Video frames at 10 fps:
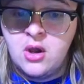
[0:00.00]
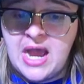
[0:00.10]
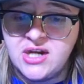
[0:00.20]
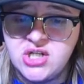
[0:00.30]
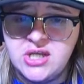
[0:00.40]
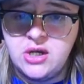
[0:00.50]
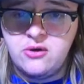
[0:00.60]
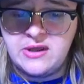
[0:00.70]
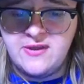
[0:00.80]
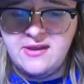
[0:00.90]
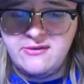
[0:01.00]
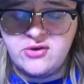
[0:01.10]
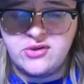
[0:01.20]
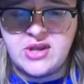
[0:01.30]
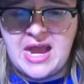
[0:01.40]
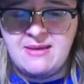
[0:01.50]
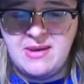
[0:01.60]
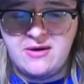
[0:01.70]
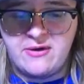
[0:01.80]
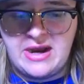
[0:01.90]
Actually, no, I think it's just
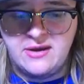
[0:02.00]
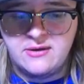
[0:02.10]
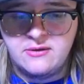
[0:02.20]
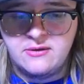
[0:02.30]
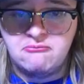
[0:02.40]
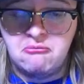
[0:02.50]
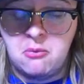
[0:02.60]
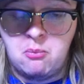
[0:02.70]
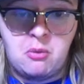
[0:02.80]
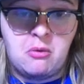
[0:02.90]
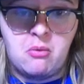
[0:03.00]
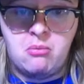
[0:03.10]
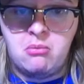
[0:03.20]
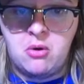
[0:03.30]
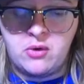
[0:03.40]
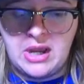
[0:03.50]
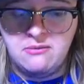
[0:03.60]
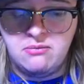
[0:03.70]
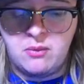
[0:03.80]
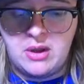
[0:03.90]
timing it right. Well, okay.
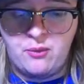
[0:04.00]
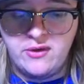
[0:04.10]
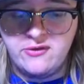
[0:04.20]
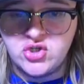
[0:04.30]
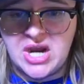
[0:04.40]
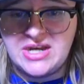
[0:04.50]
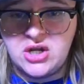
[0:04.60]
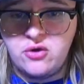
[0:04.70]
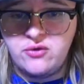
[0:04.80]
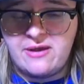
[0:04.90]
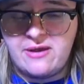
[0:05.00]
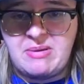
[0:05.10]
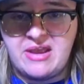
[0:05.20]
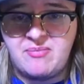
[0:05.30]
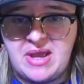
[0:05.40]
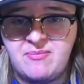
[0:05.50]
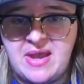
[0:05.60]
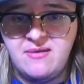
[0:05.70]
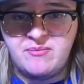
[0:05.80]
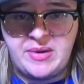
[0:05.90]
Well, I wasn't trying to go down the pink pipe
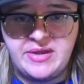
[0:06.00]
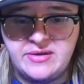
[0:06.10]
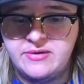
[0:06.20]
yet, but